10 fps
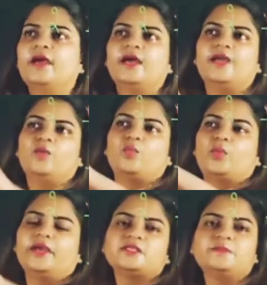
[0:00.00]
he
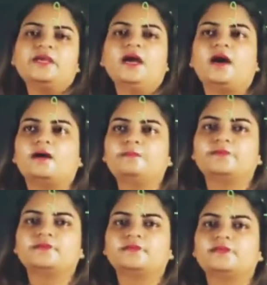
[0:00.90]
wakes me
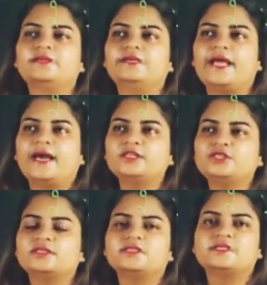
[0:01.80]
up dash
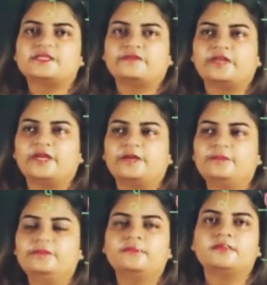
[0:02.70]
7
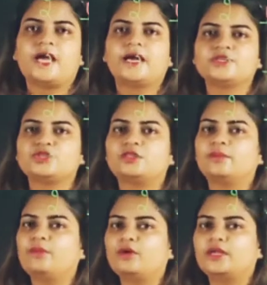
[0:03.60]
am dash the
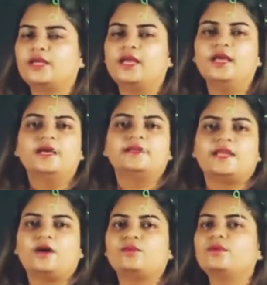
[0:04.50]
morning.
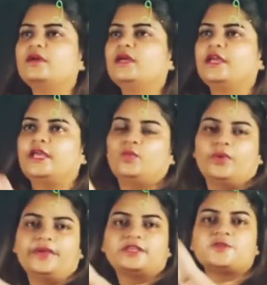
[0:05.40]
Now he
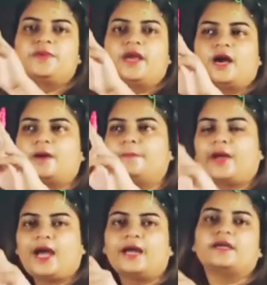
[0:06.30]
wakes me up
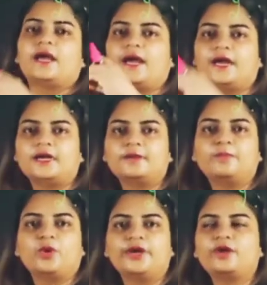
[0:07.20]
at
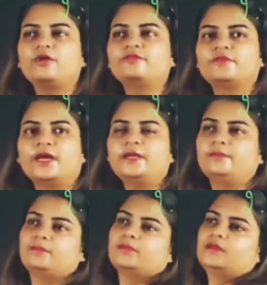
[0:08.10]
point of time